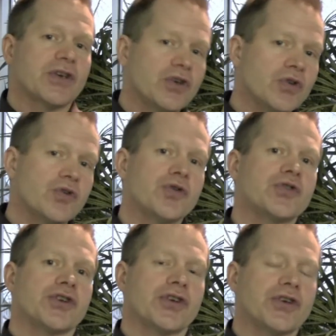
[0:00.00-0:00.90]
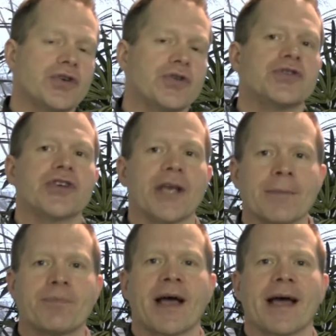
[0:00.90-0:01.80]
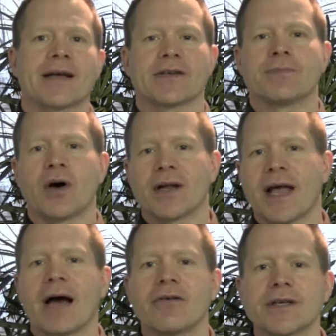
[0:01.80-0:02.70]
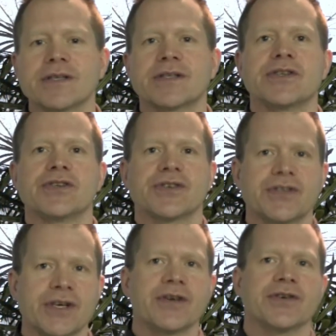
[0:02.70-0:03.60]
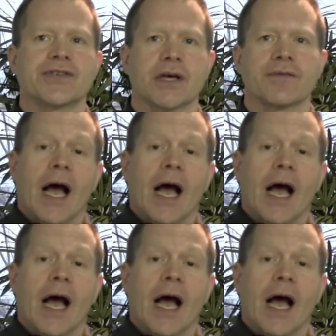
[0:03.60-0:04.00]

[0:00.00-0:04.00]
huge impact upon how it is that you're seeing yourself.